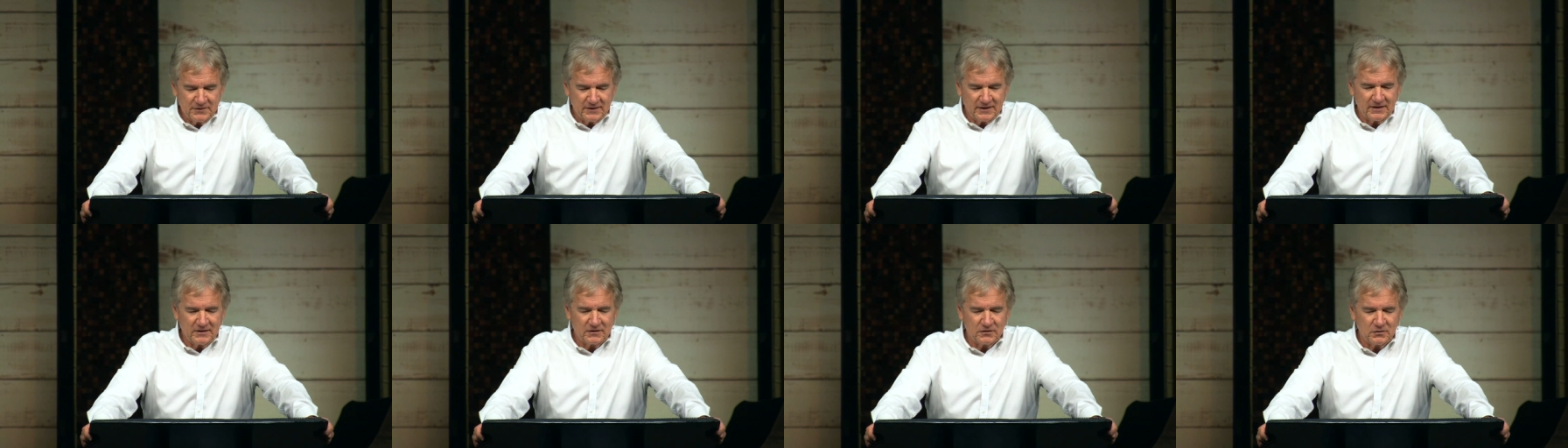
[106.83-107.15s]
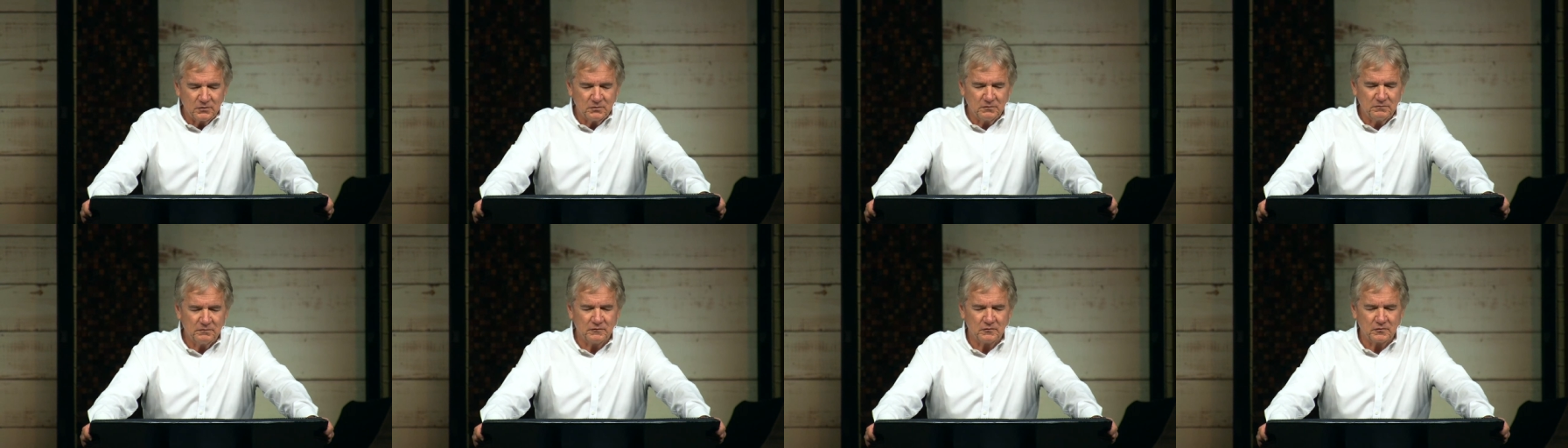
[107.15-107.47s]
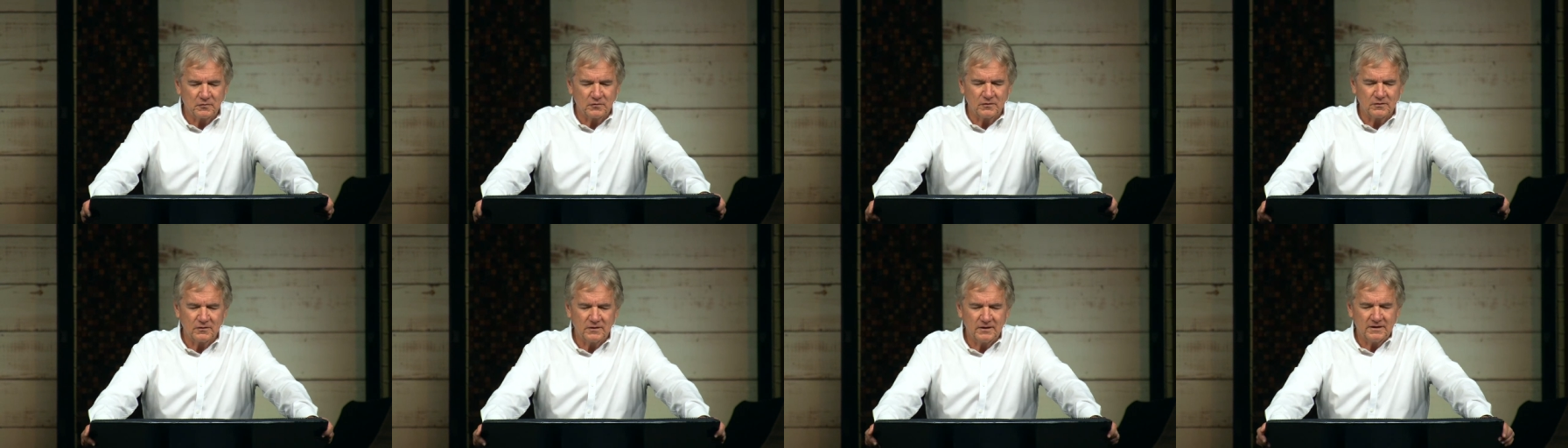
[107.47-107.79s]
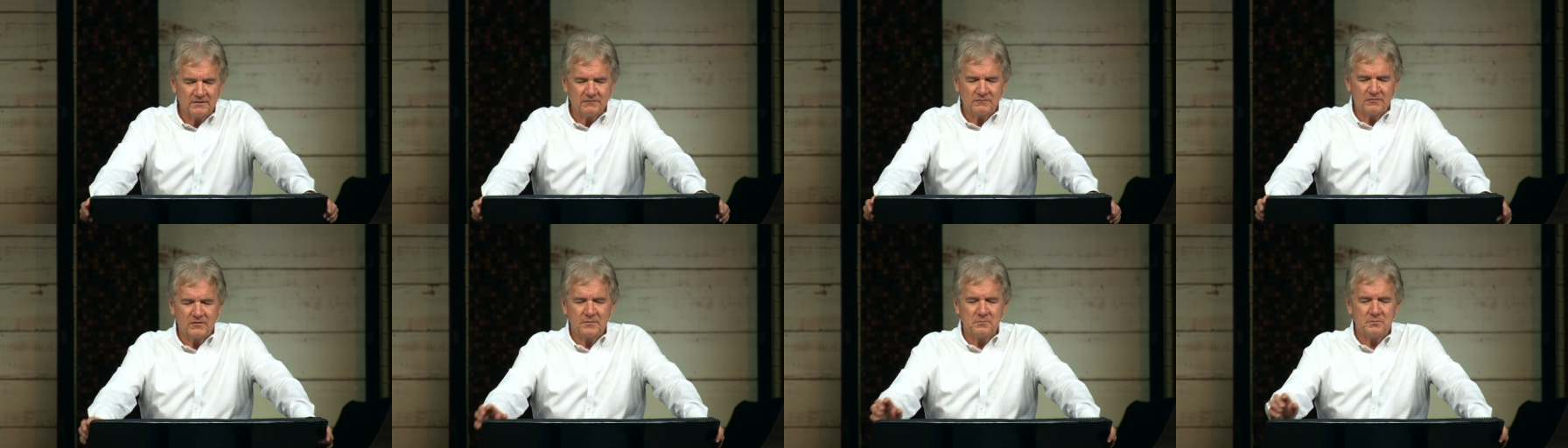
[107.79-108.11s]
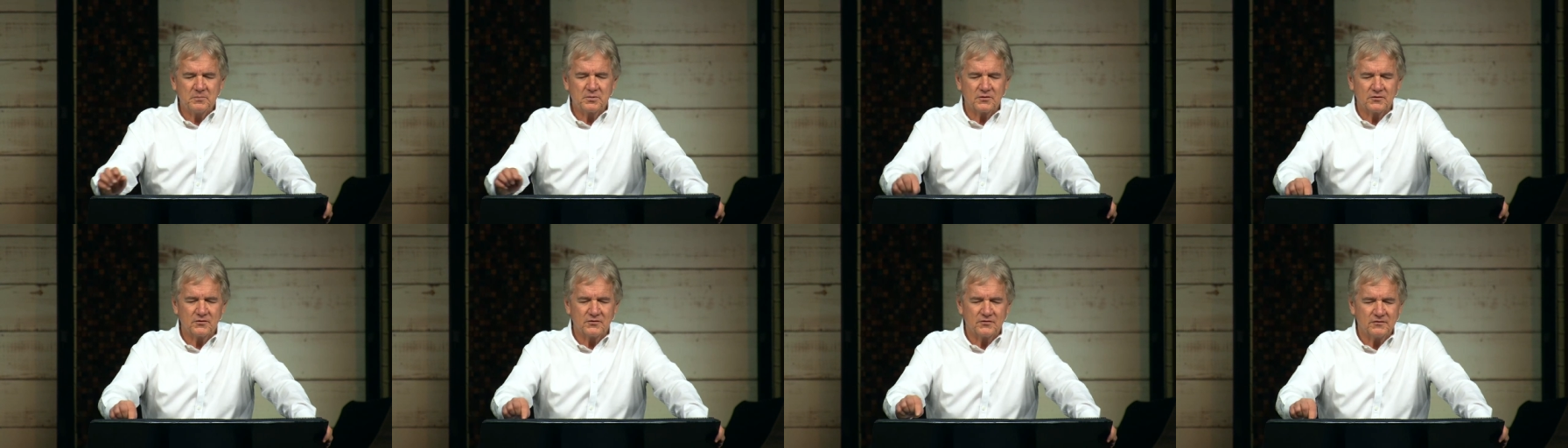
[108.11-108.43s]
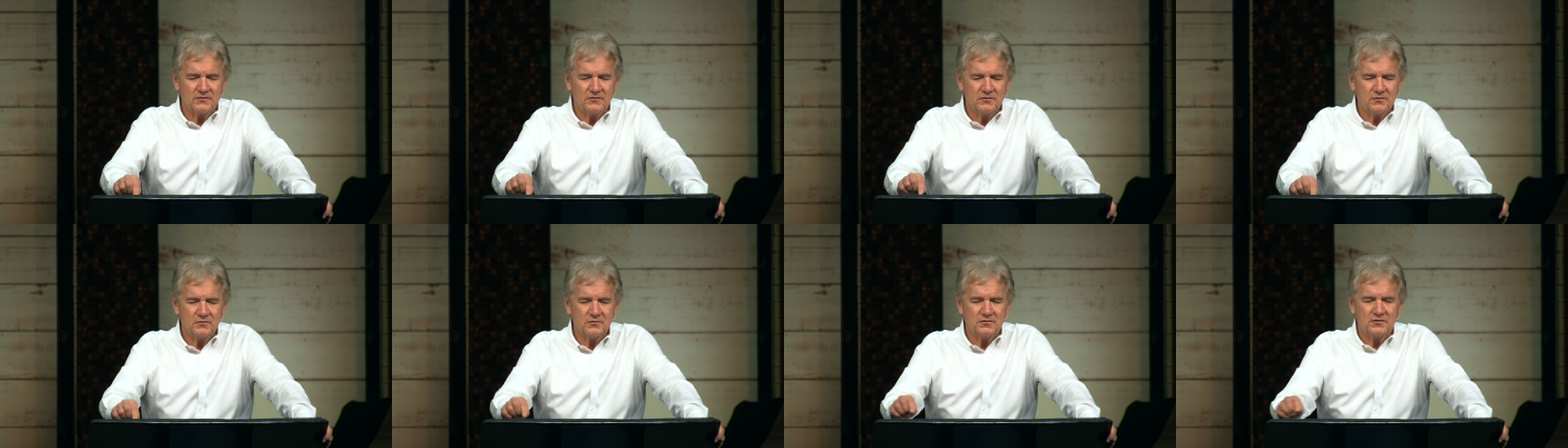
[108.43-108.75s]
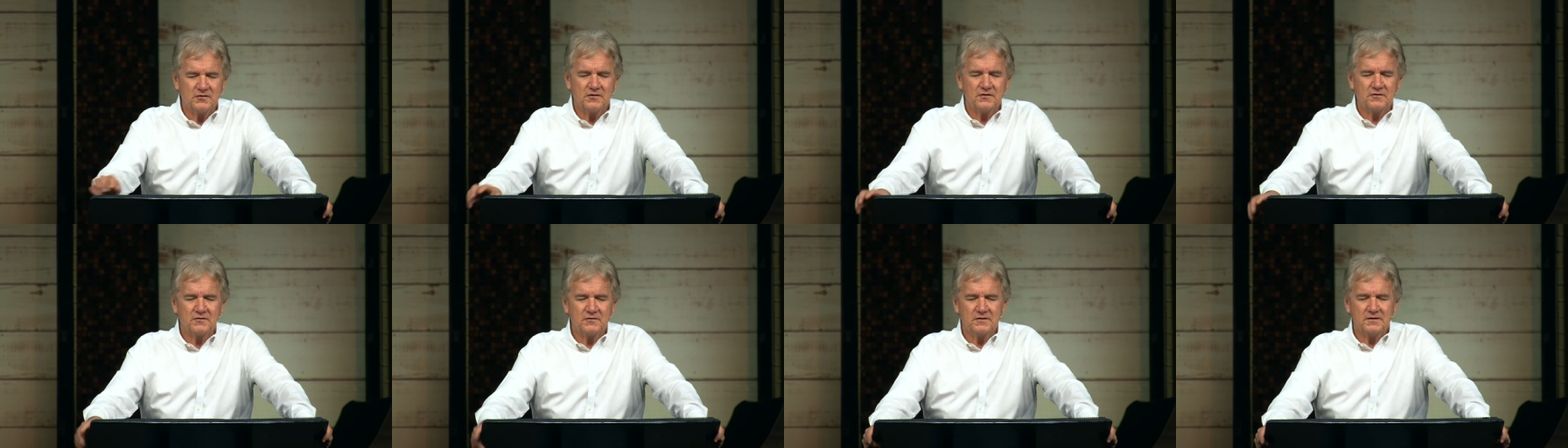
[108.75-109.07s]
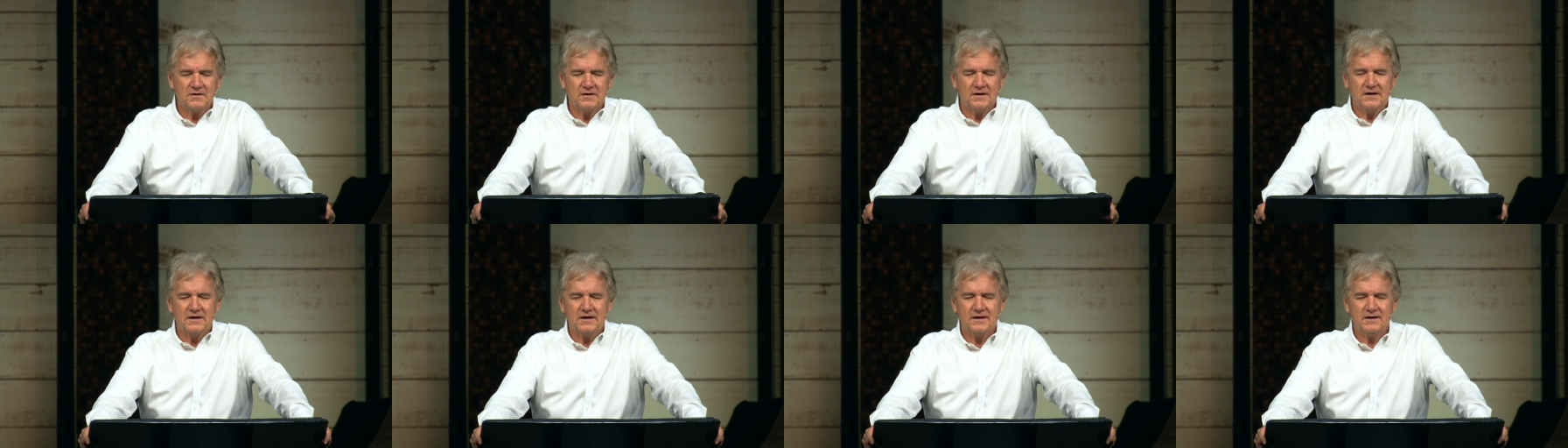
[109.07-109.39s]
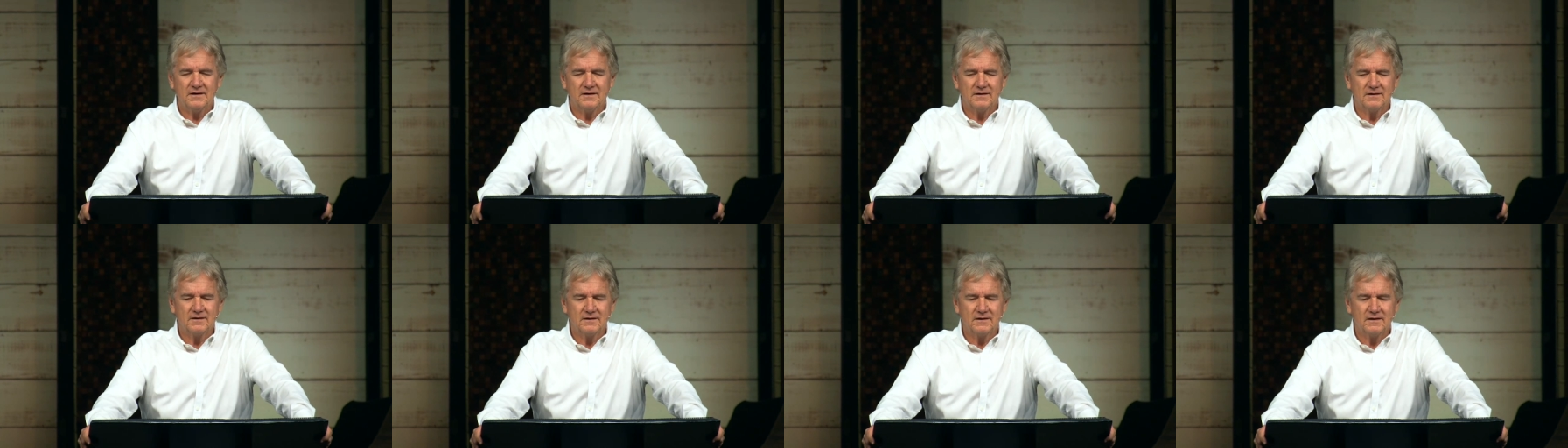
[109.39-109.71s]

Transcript: thank you for every person who's here today.